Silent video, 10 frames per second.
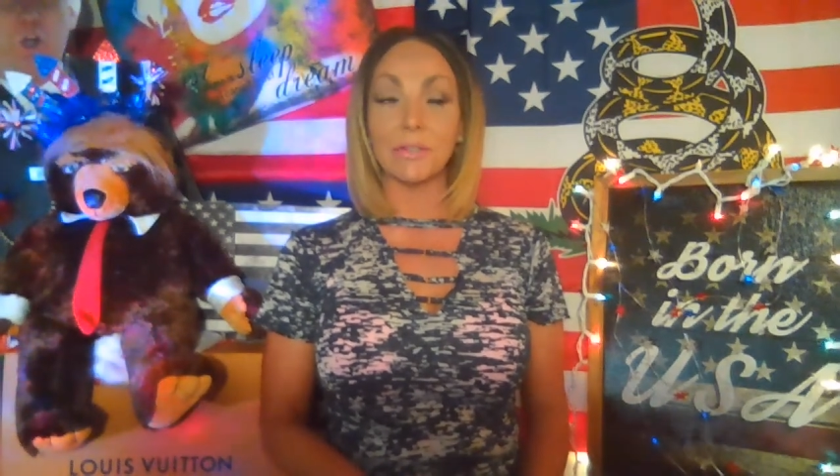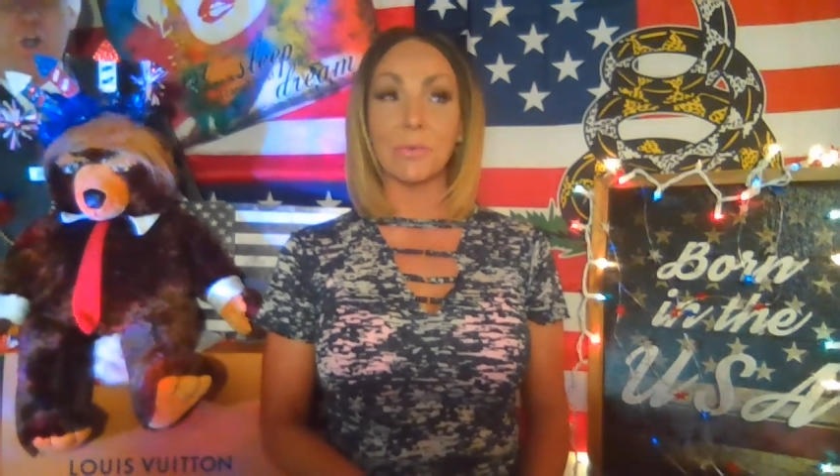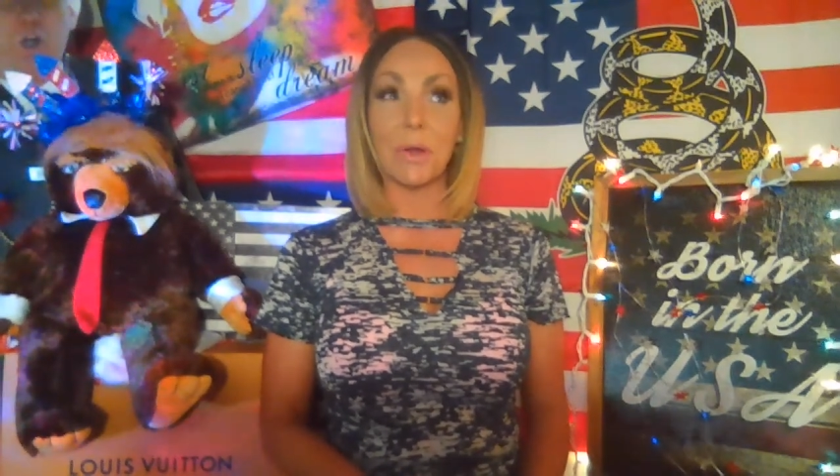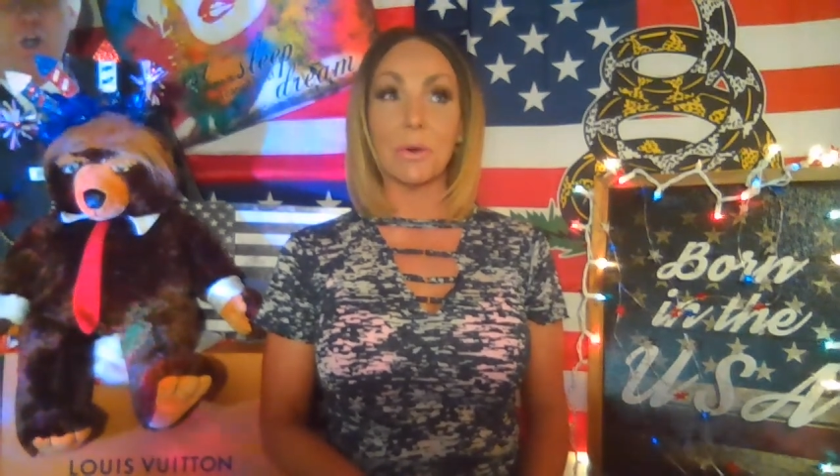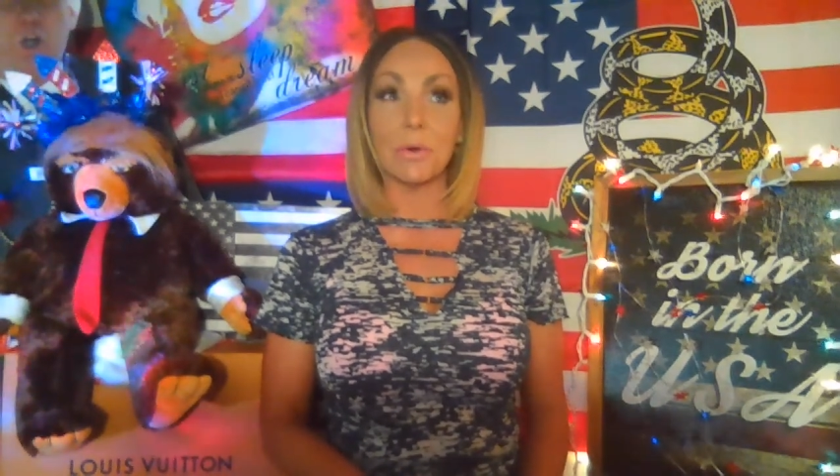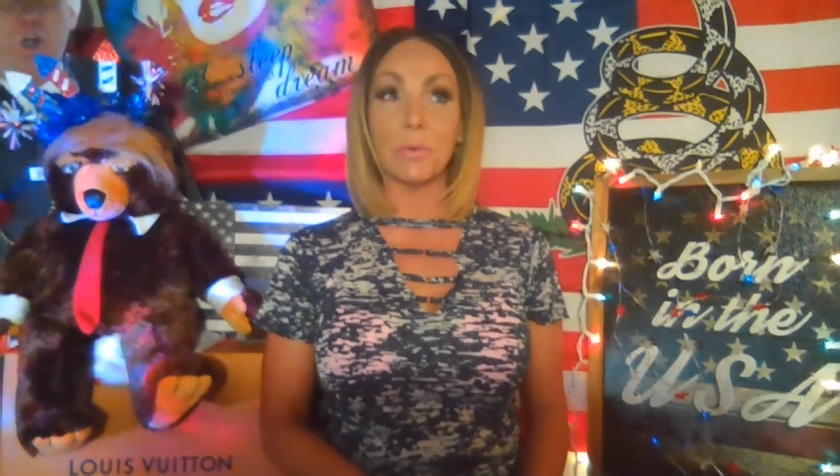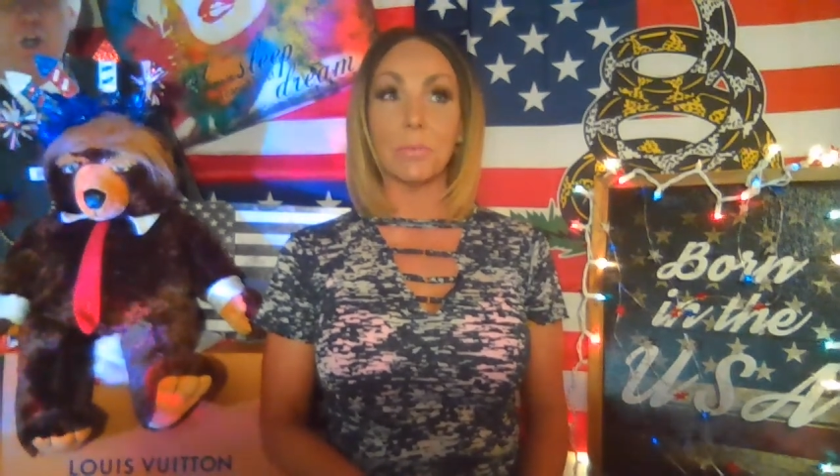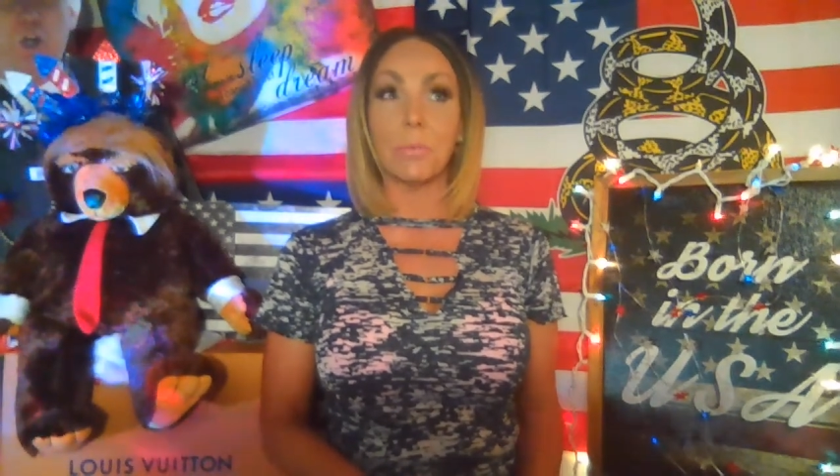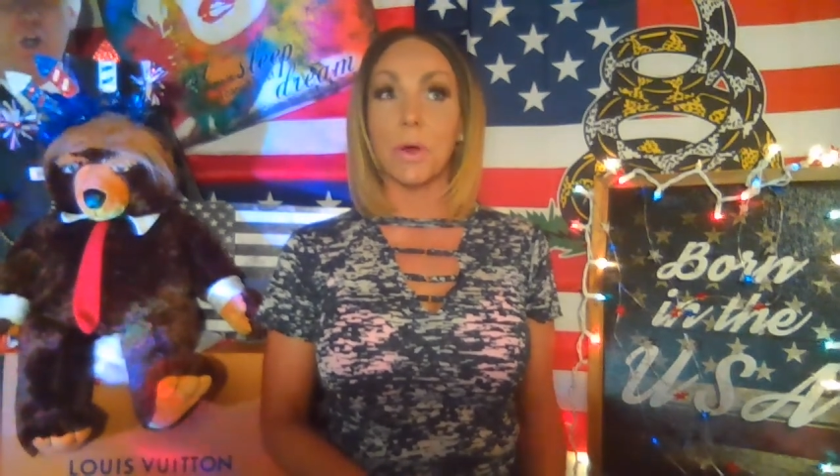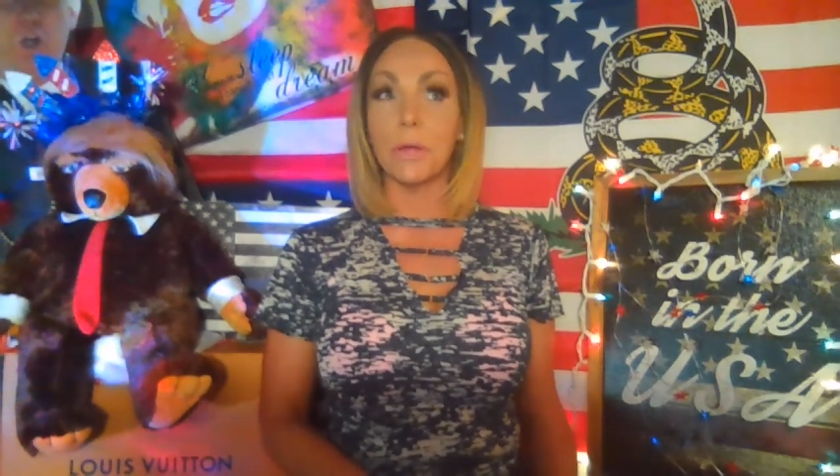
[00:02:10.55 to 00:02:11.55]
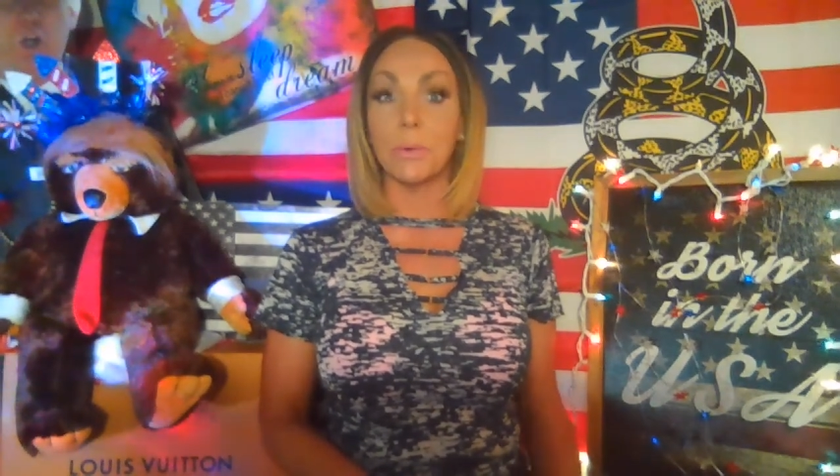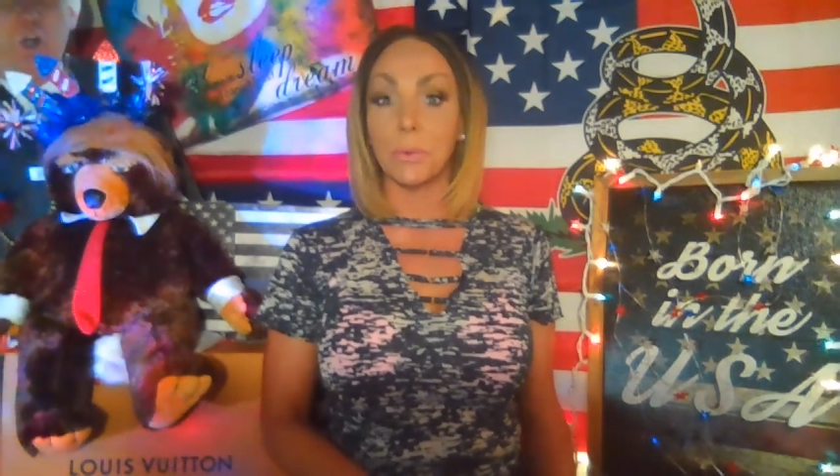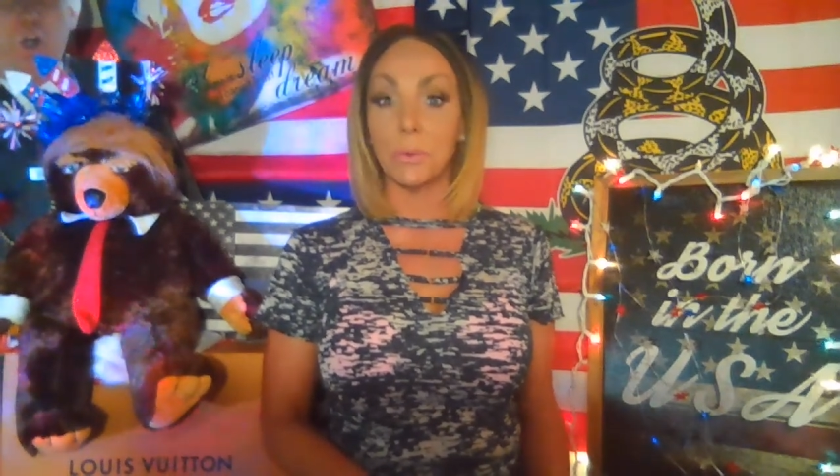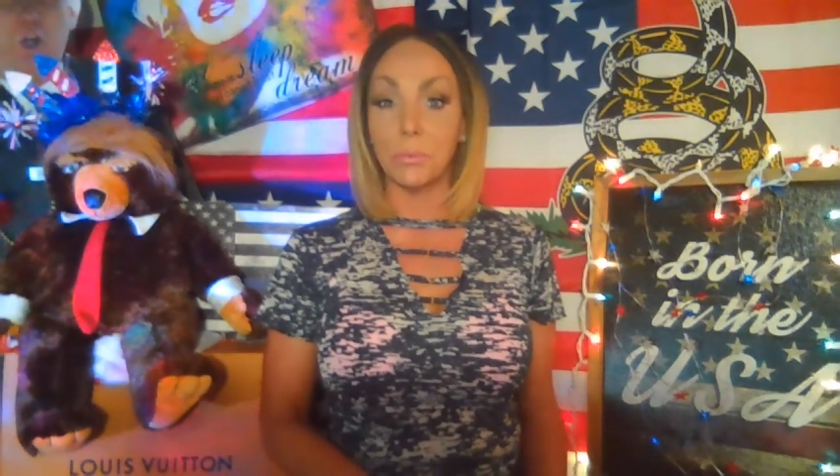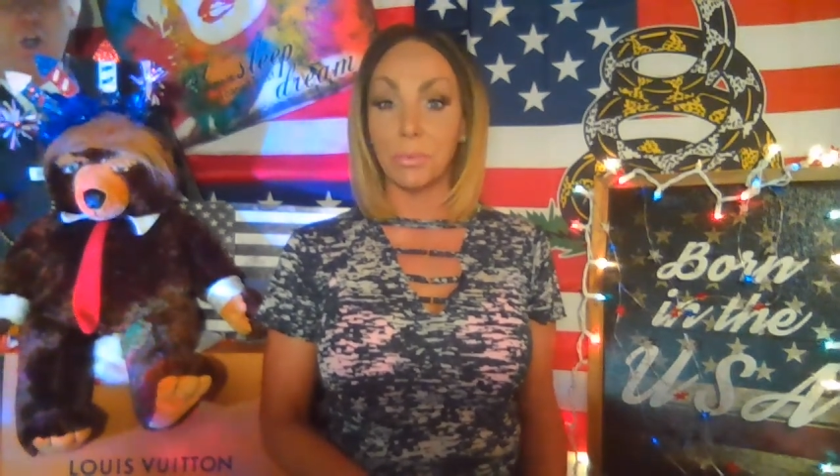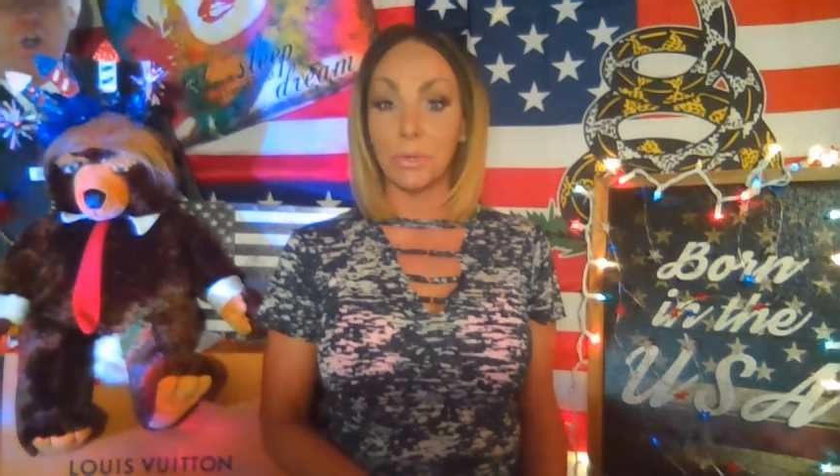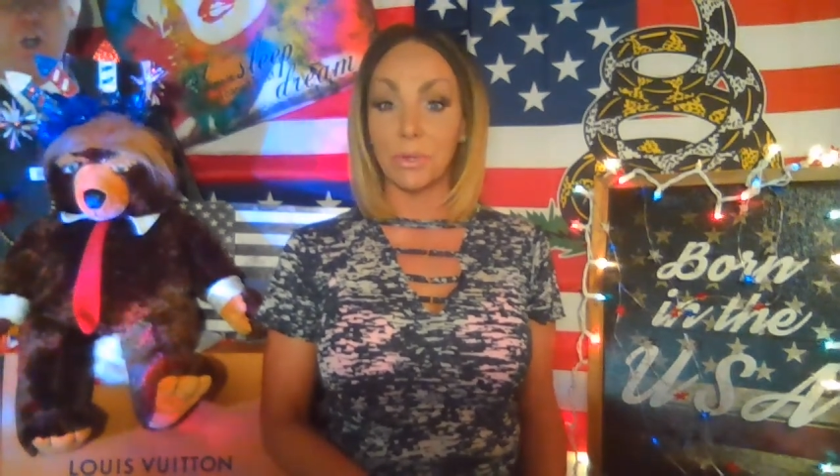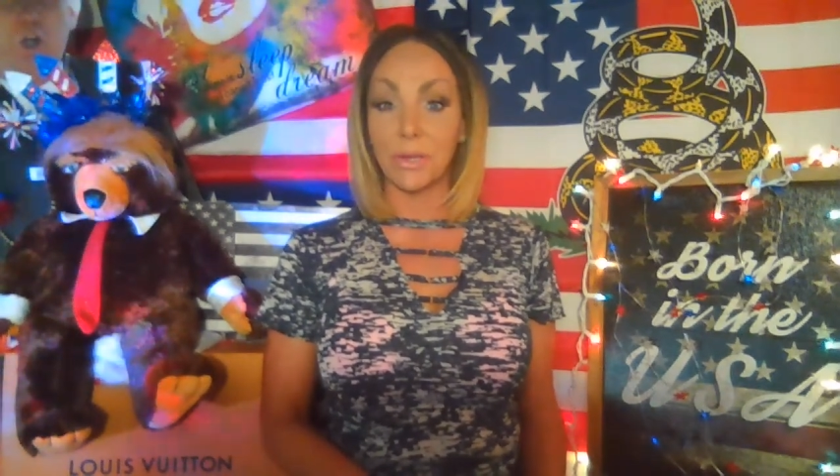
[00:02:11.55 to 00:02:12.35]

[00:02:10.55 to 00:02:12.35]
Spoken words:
no matter what group,